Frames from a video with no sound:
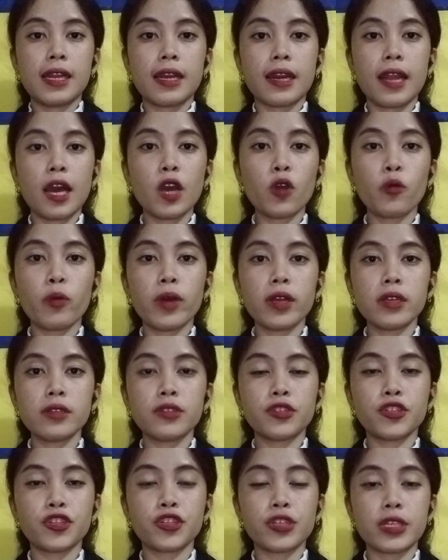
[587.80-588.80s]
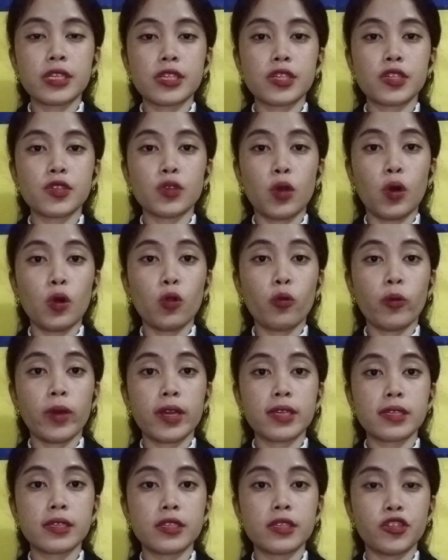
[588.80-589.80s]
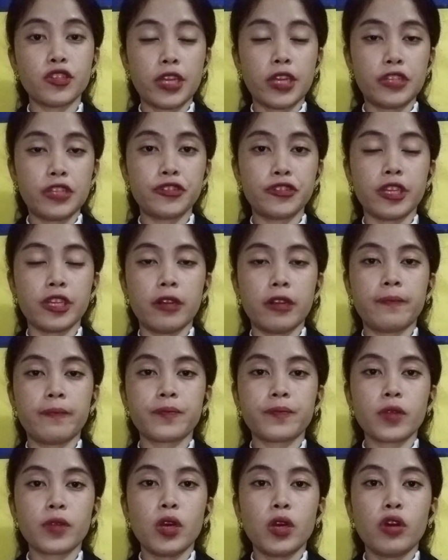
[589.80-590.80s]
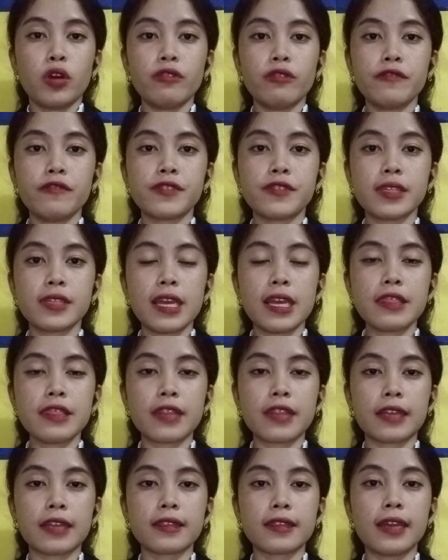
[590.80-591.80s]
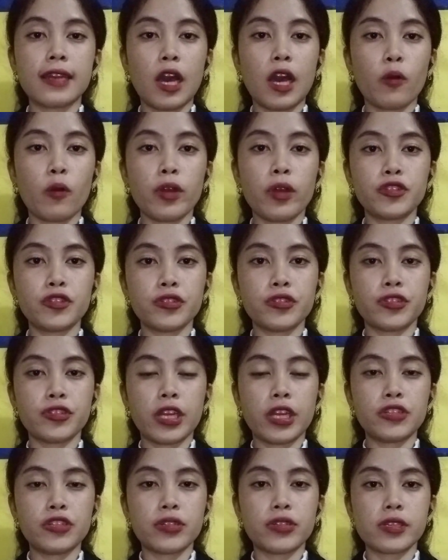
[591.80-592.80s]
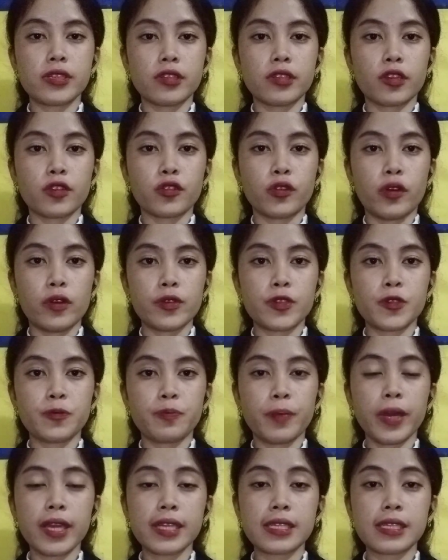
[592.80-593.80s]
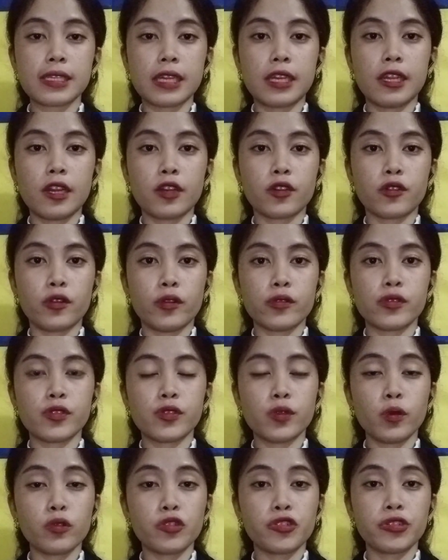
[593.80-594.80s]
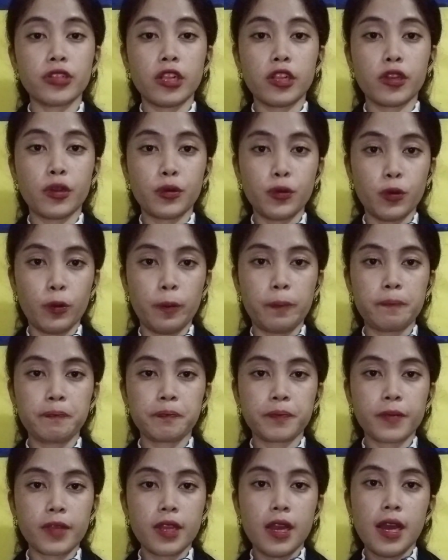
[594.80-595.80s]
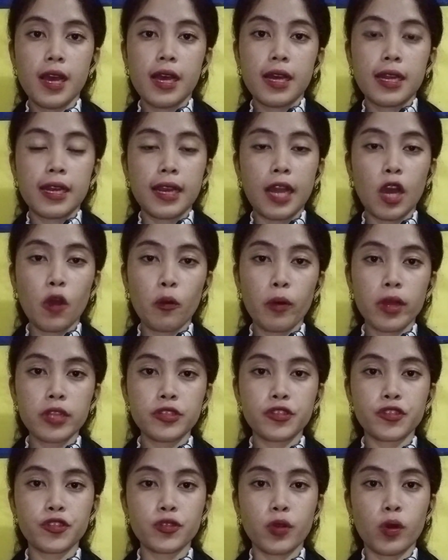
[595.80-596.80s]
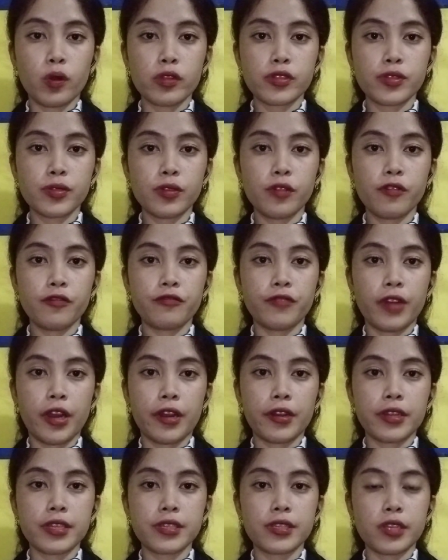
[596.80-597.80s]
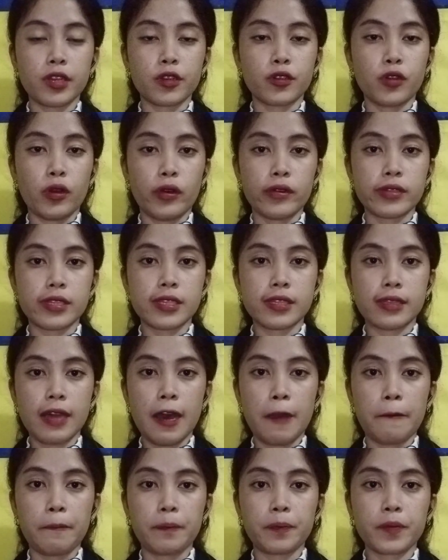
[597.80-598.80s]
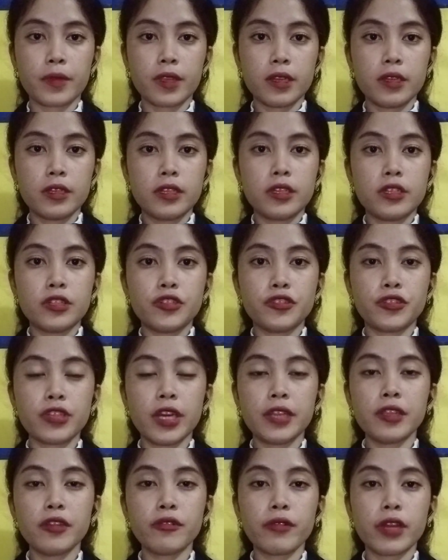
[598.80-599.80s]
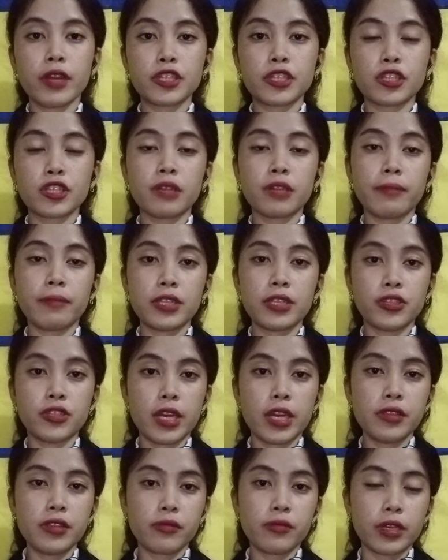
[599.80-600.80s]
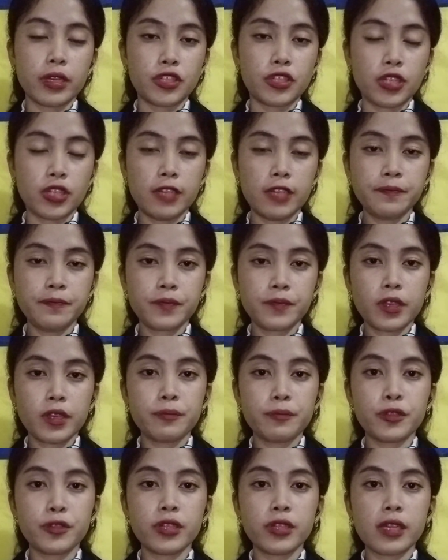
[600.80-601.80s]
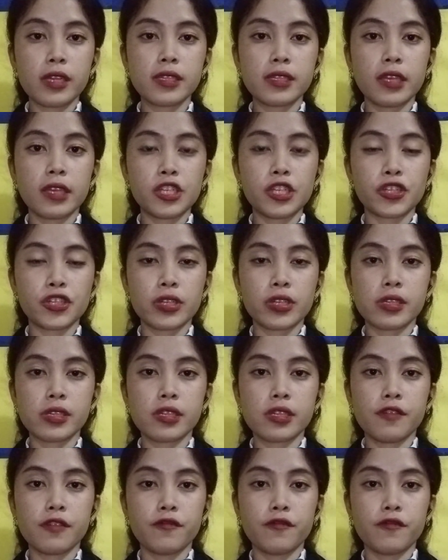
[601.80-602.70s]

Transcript: Language is always changing. We've seen that language changes across space and across social group. Language also varies across time. Generation by generation, pronunciations